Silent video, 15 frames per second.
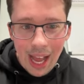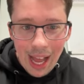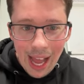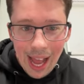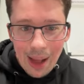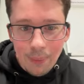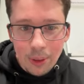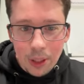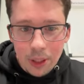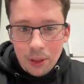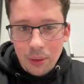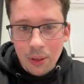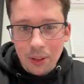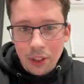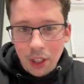
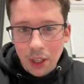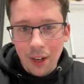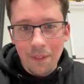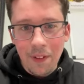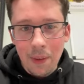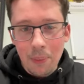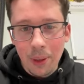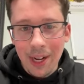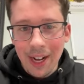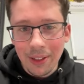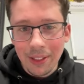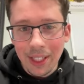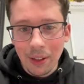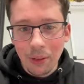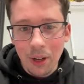Abdu, sorry if I
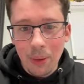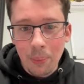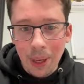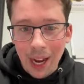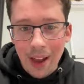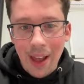pronounced that wrong, but I